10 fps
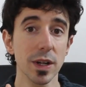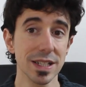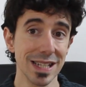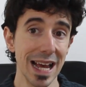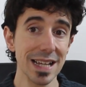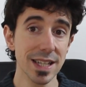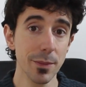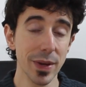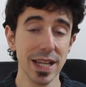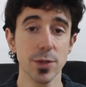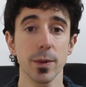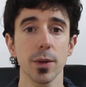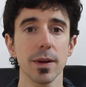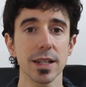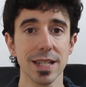you want to test campaigns, when
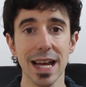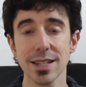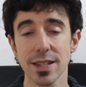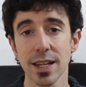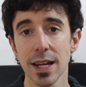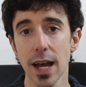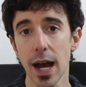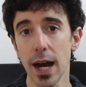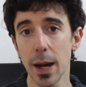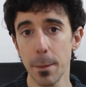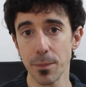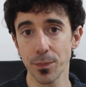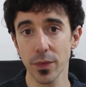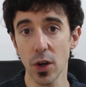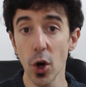you want to test
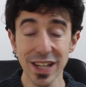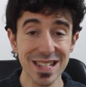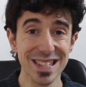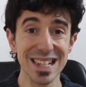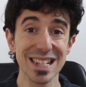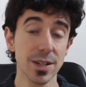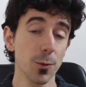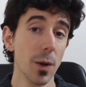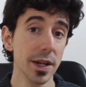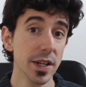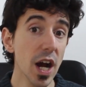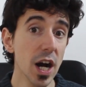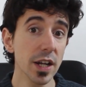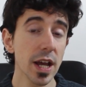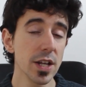audiences and
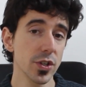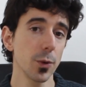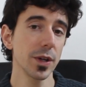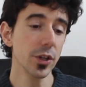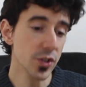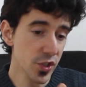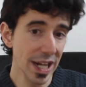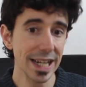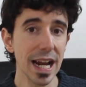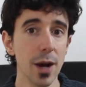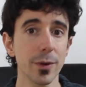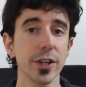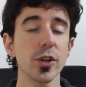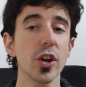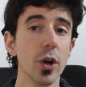whatnot. So when you're starting out, when
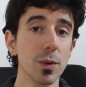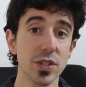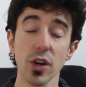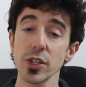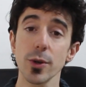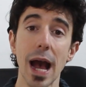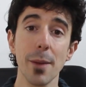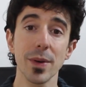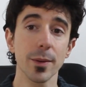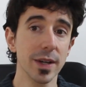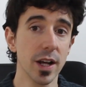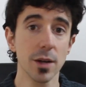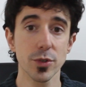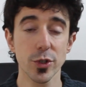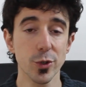you don't know what's going to happen when it
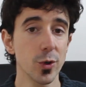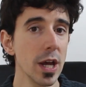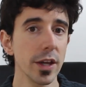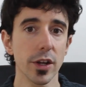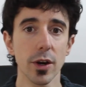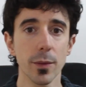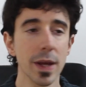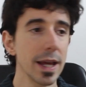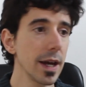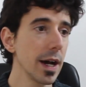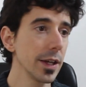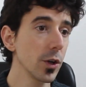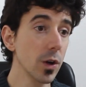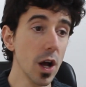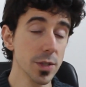comes to,
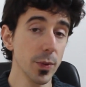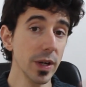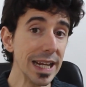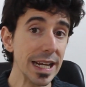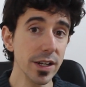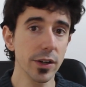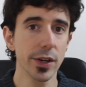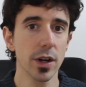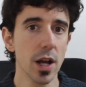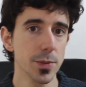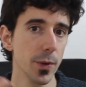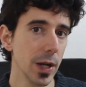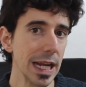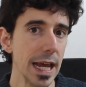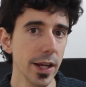your cost per lead, or your cost per
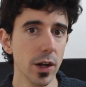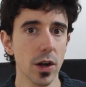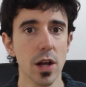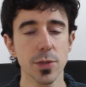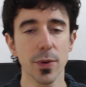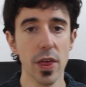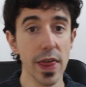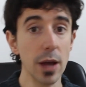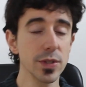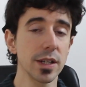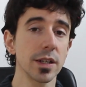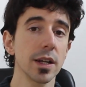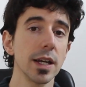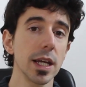click, your cost per 1,000